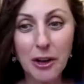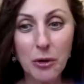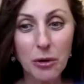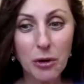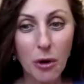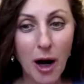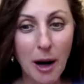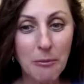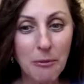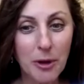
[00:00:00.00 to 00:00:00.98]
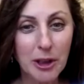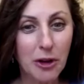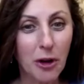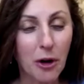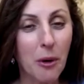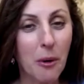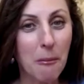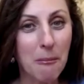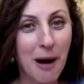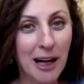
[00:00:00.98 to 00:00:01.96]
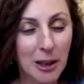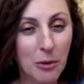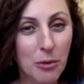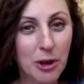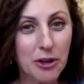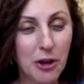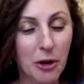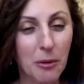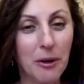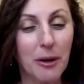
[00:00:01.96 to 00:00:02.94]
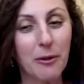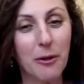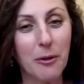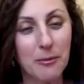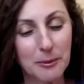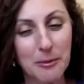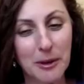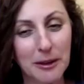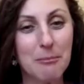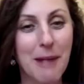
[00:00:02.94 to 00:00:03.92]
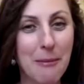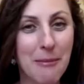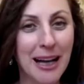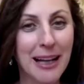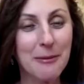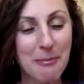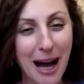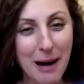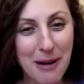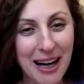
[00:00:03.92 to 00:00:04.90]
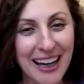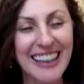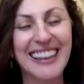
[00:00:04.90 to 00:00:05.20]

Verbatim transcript: you grew up with your mother, with your uh, mama and baba.